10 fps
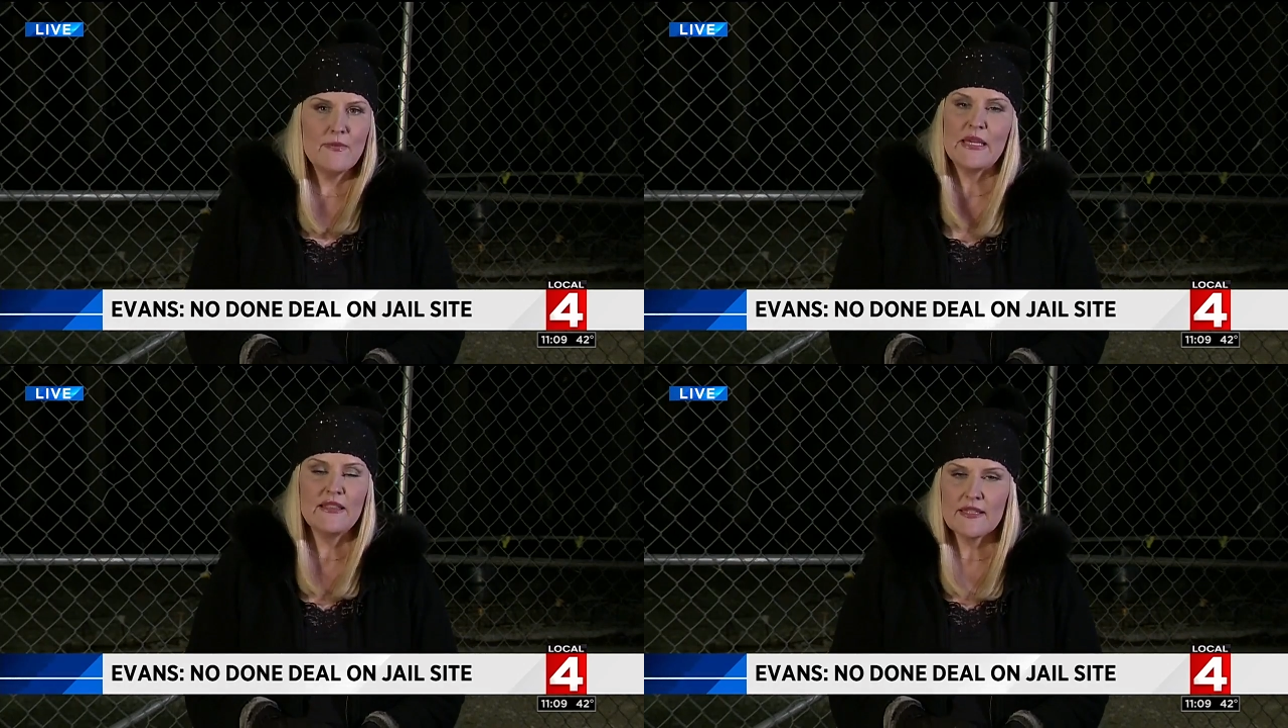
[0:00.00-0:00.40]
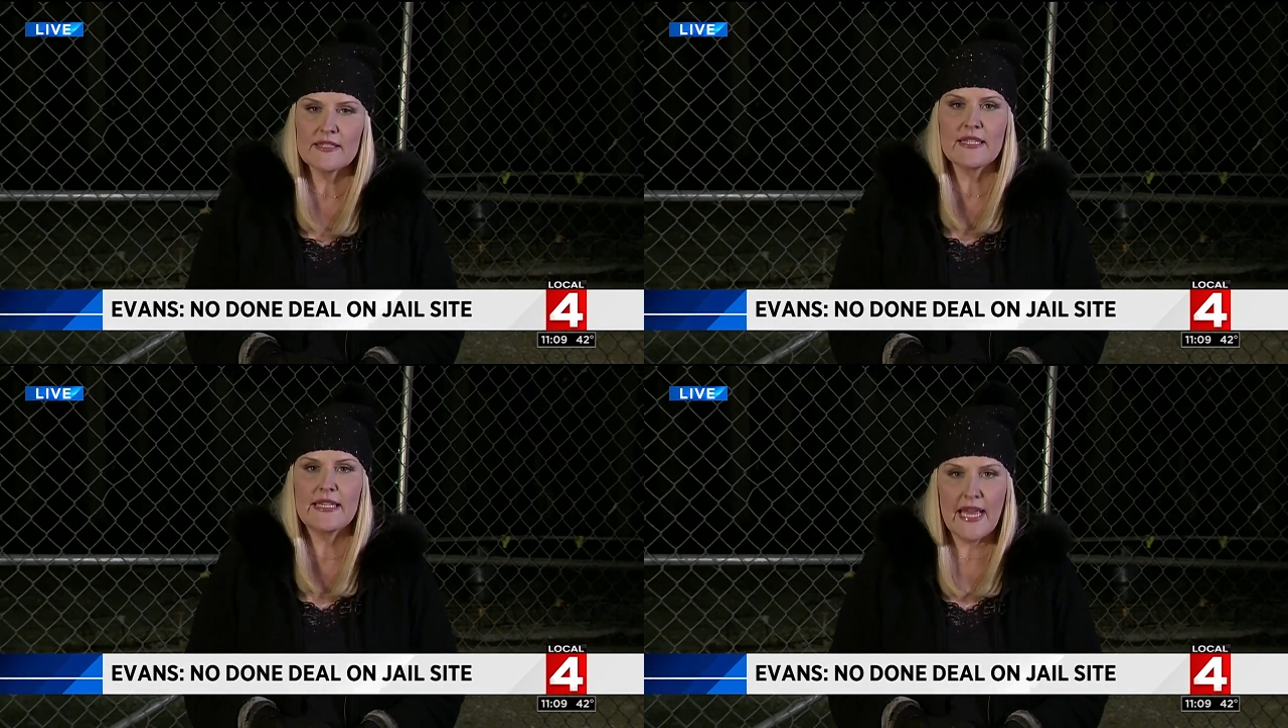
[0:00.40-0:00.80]
in
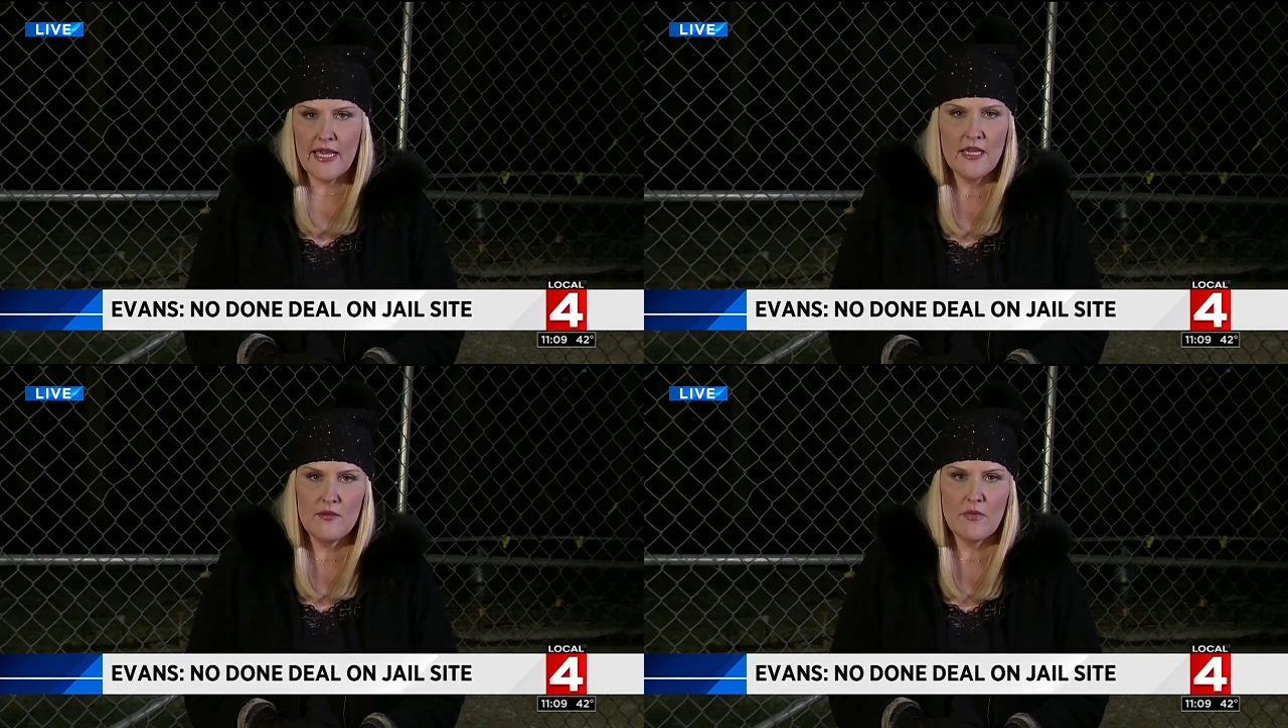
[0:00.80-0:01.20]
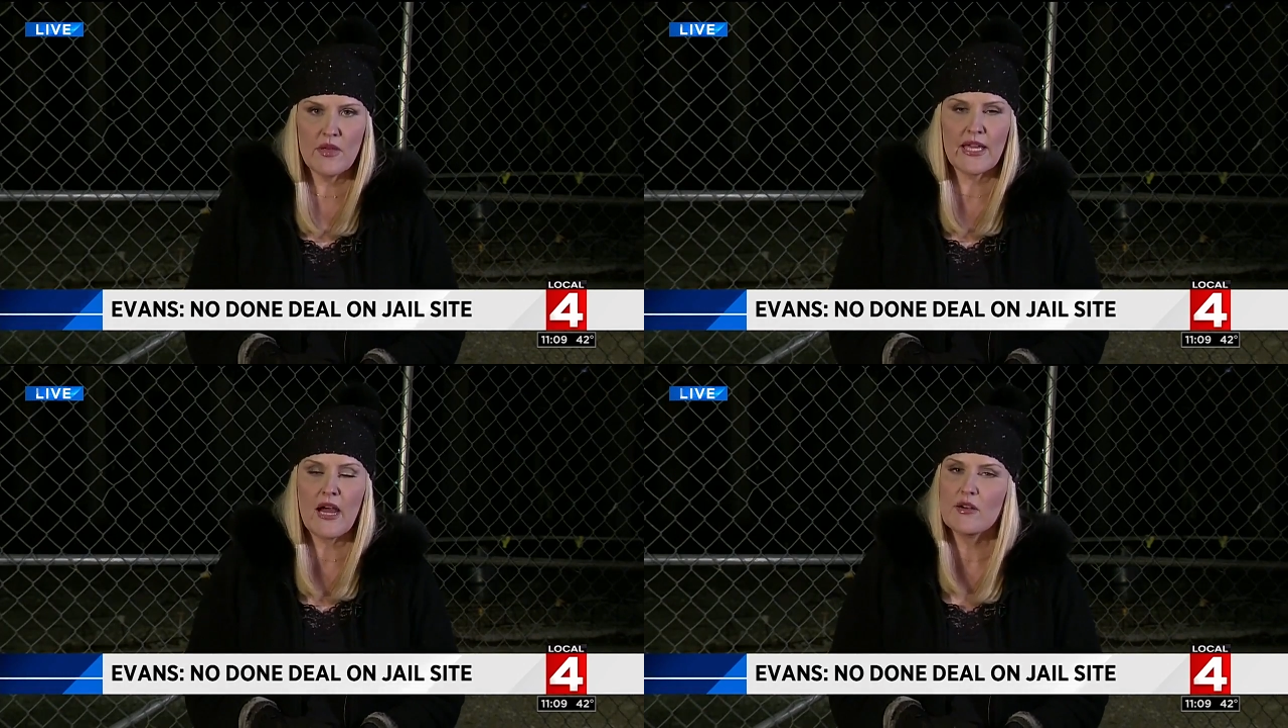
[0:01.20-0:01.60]
this game.
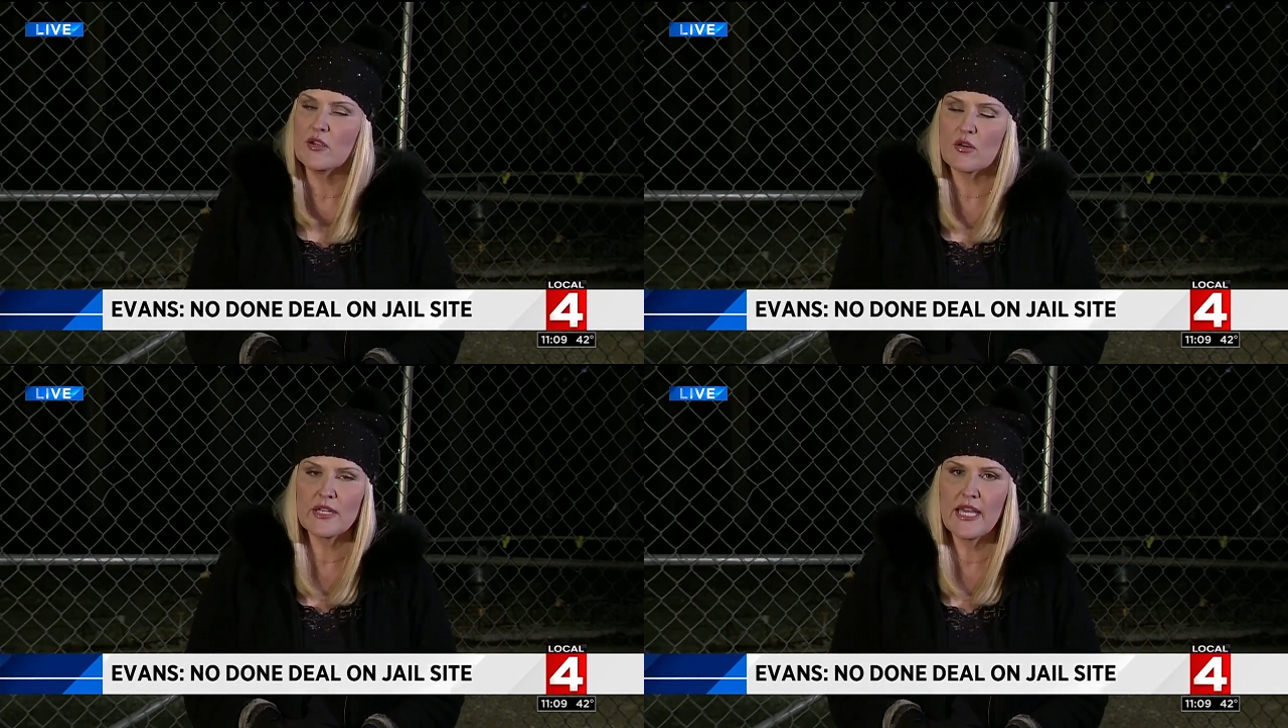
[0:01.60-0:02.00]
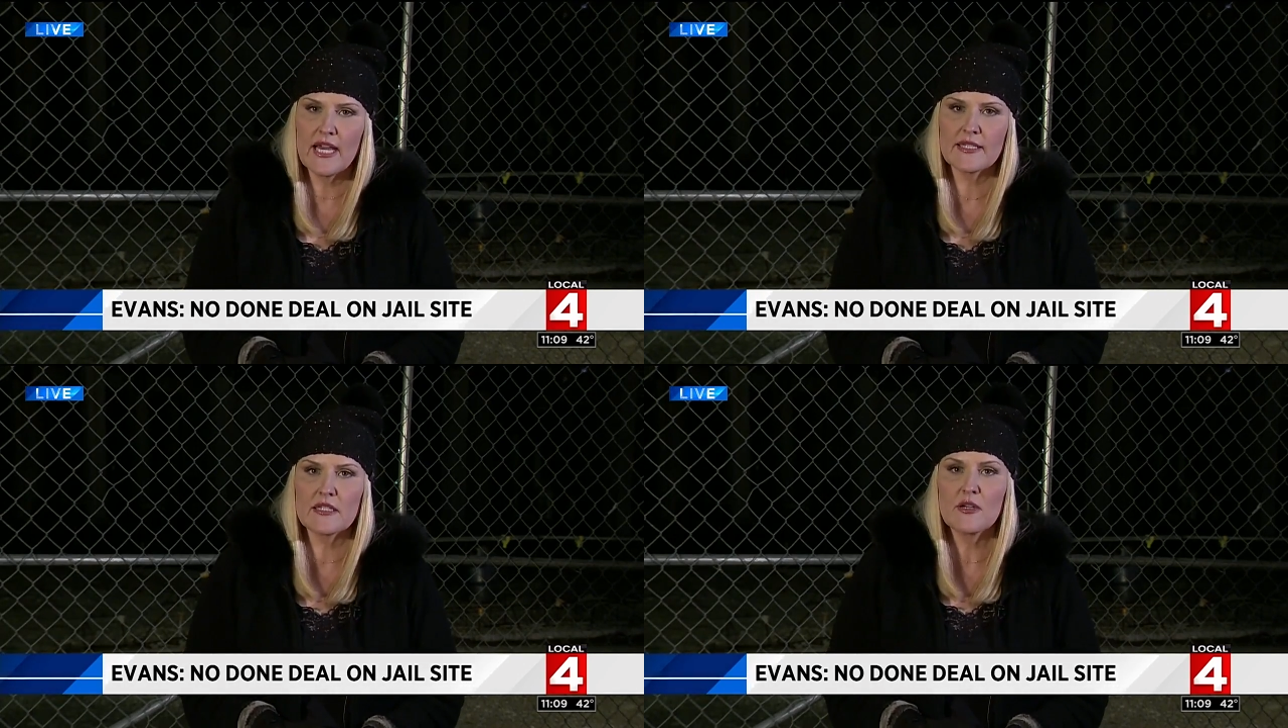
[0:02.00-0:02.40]
The county already
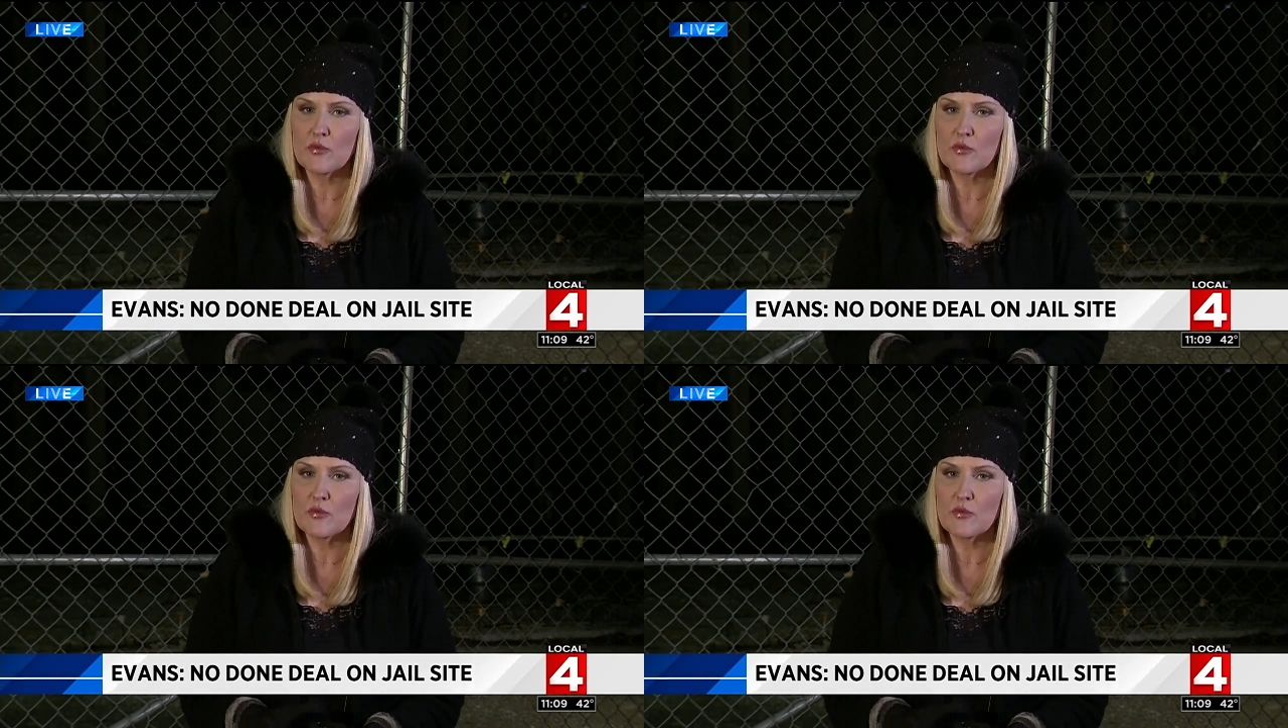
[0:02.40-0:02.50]
has a